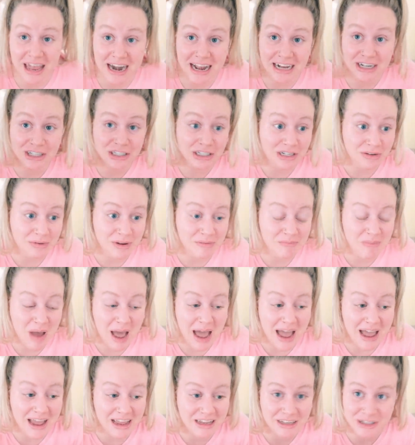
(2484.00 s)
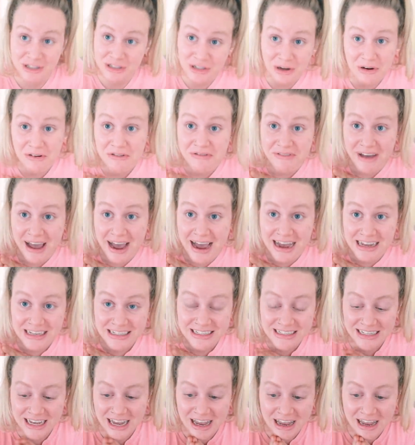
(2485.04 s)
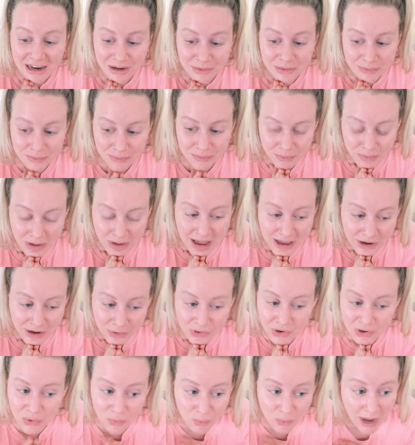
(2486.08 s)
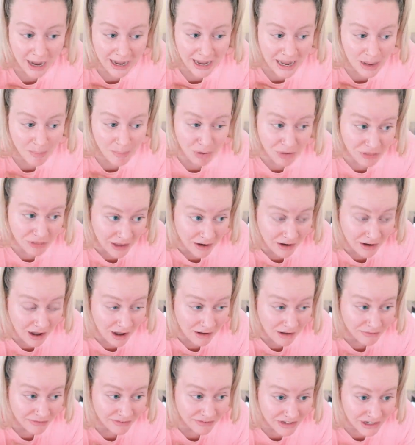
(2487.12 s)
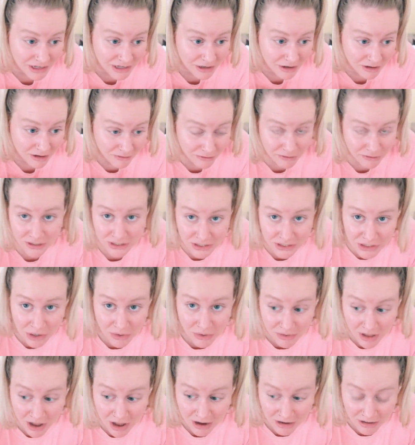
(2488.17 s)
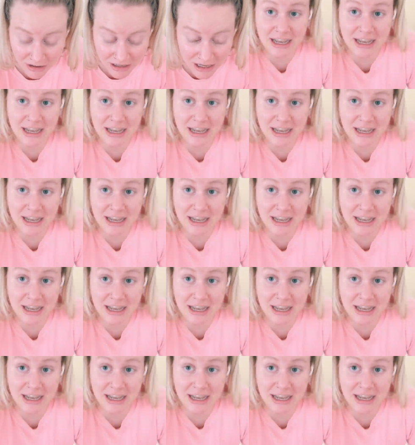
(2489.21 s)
That actually went by so fast, and I don't know why I put that off for so long.